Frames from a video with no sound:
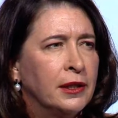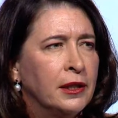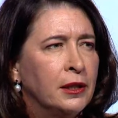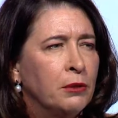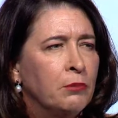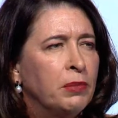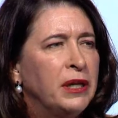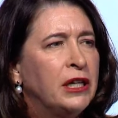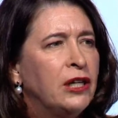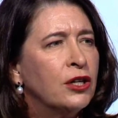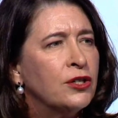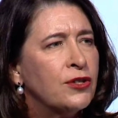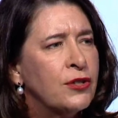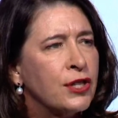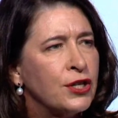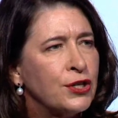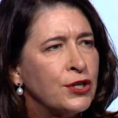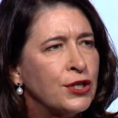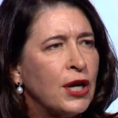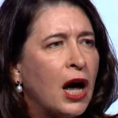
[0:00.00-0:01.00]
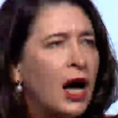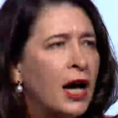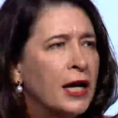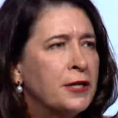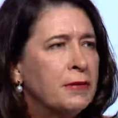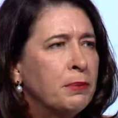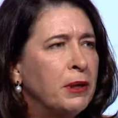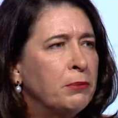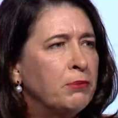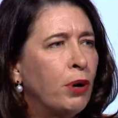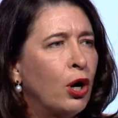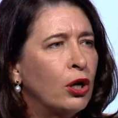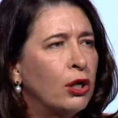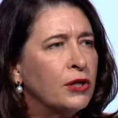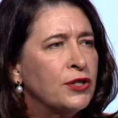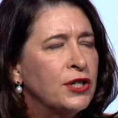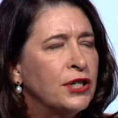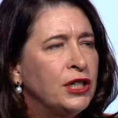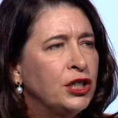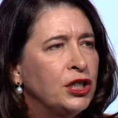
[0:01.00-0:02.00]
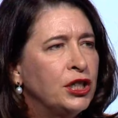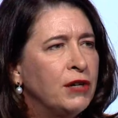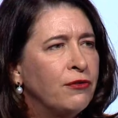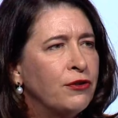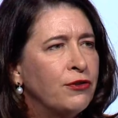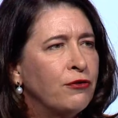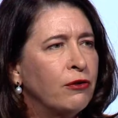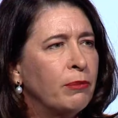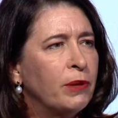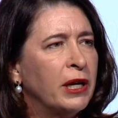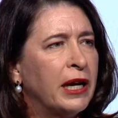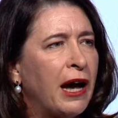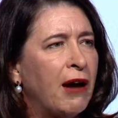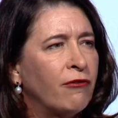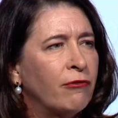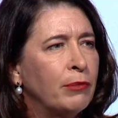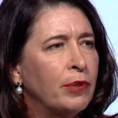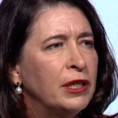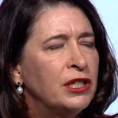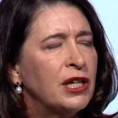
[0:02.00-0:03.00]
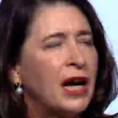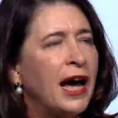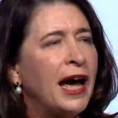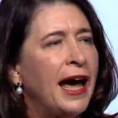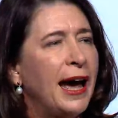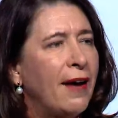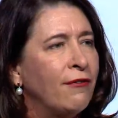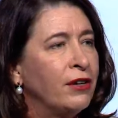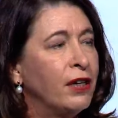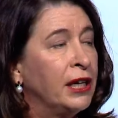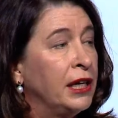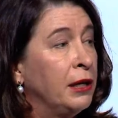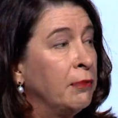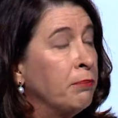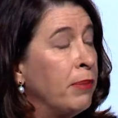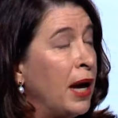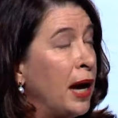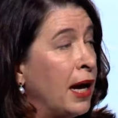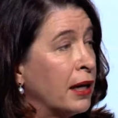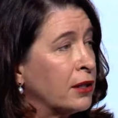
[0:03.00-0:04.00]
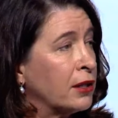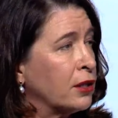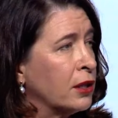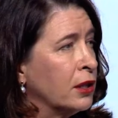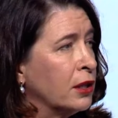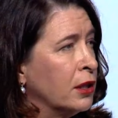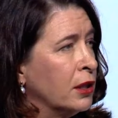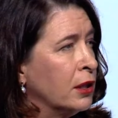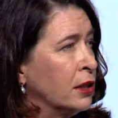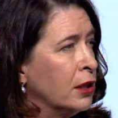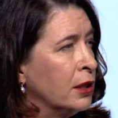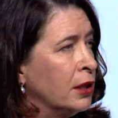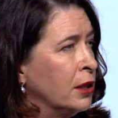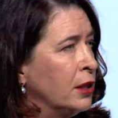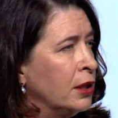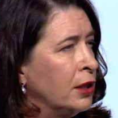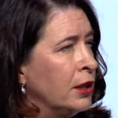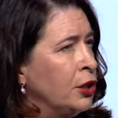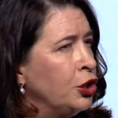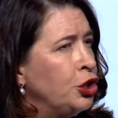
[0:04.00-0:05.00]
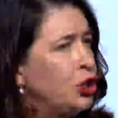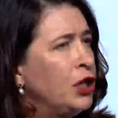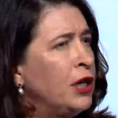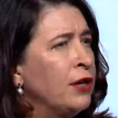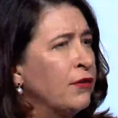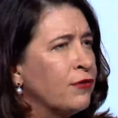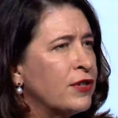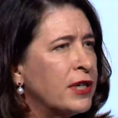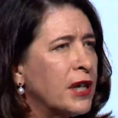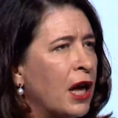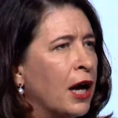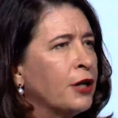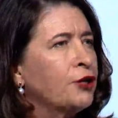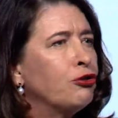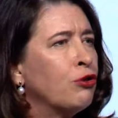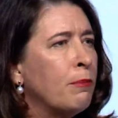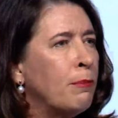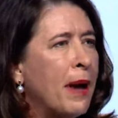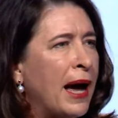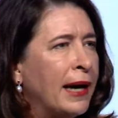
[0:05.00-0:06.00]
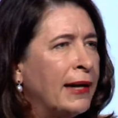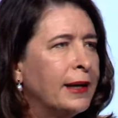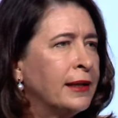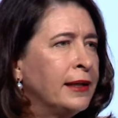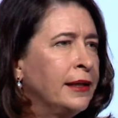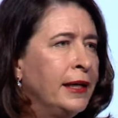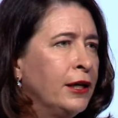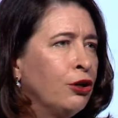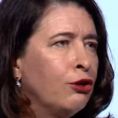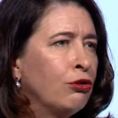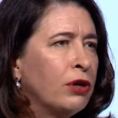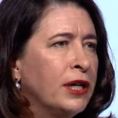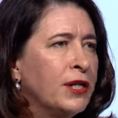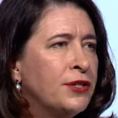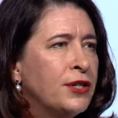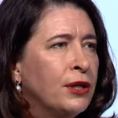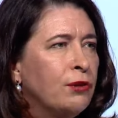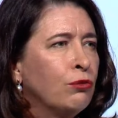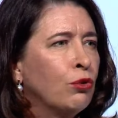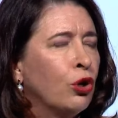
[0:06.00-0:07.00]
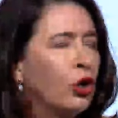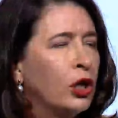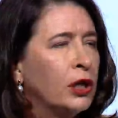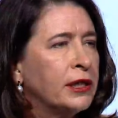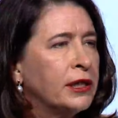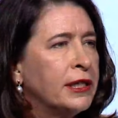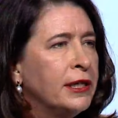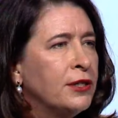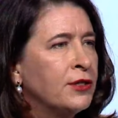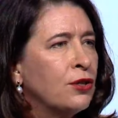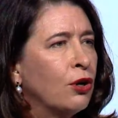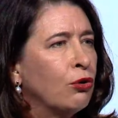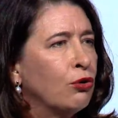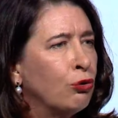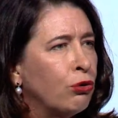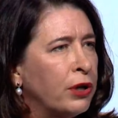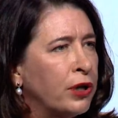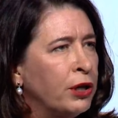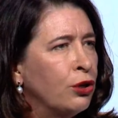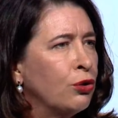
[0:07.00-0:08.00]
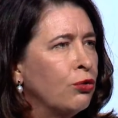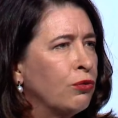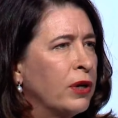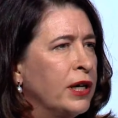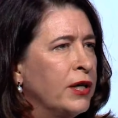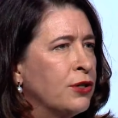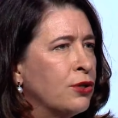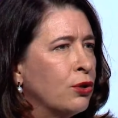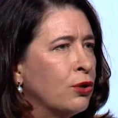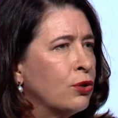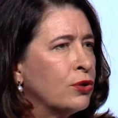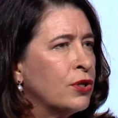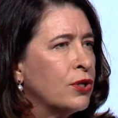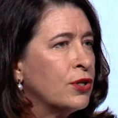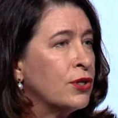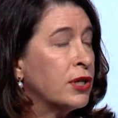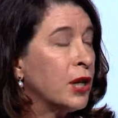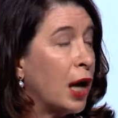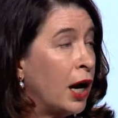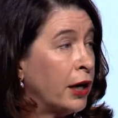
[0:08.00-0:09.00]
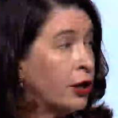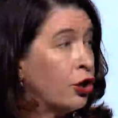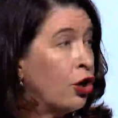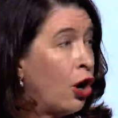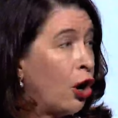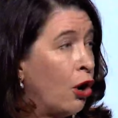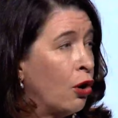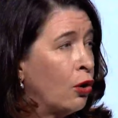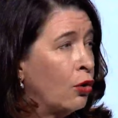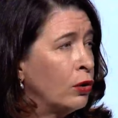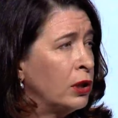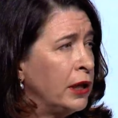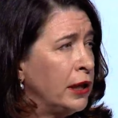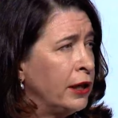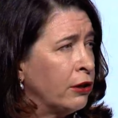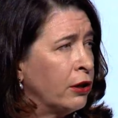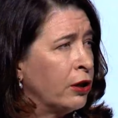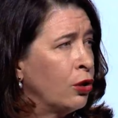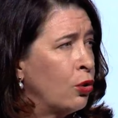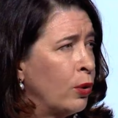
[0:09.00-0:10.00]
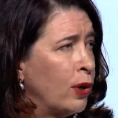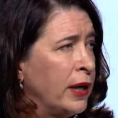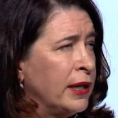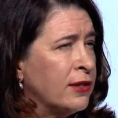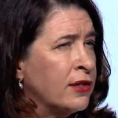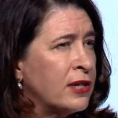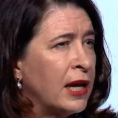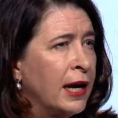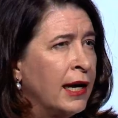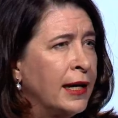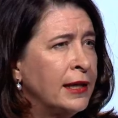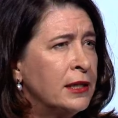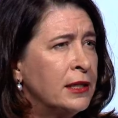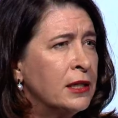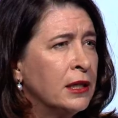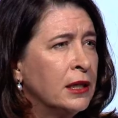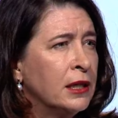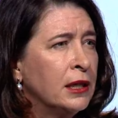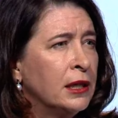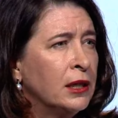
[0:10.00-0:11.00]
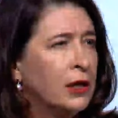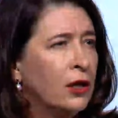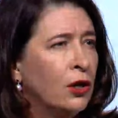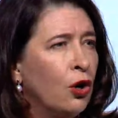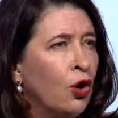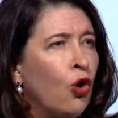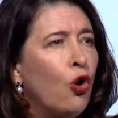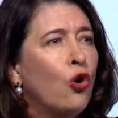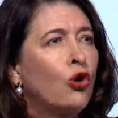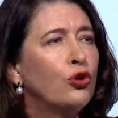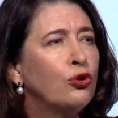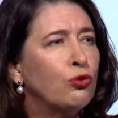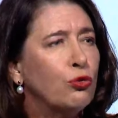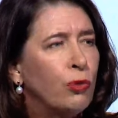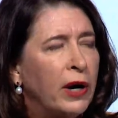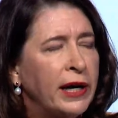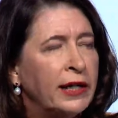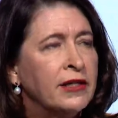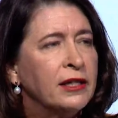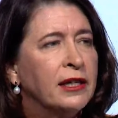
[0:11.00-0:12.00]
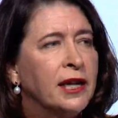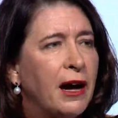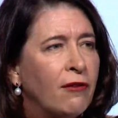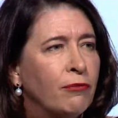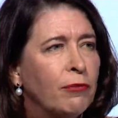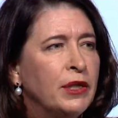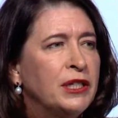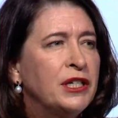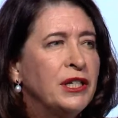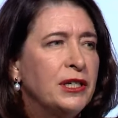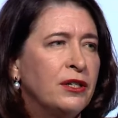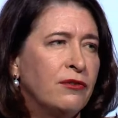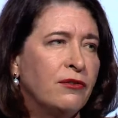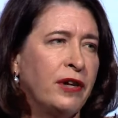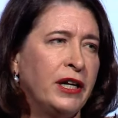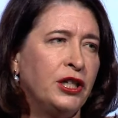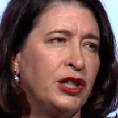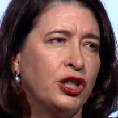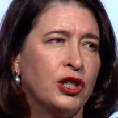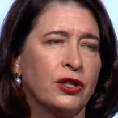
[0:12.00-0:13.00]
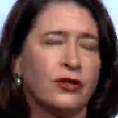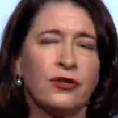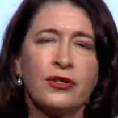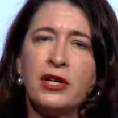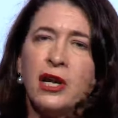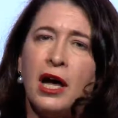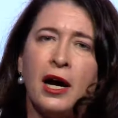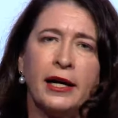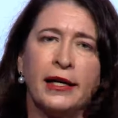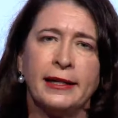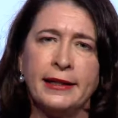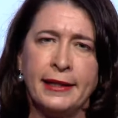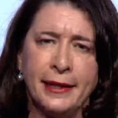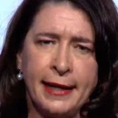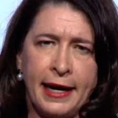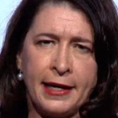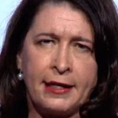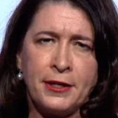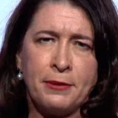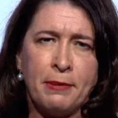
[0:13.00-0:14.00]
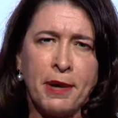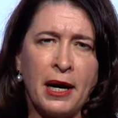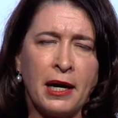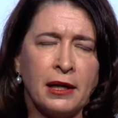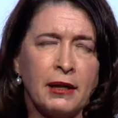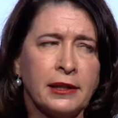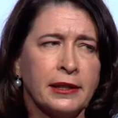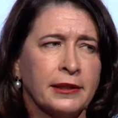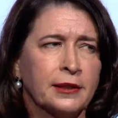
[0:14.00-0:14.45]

Because the seismic policy shifts from the government are having an impact. Shifts like dramatically increasing royalties on critical resources like coal here in Queensland, or direct government interventions like in the gas market.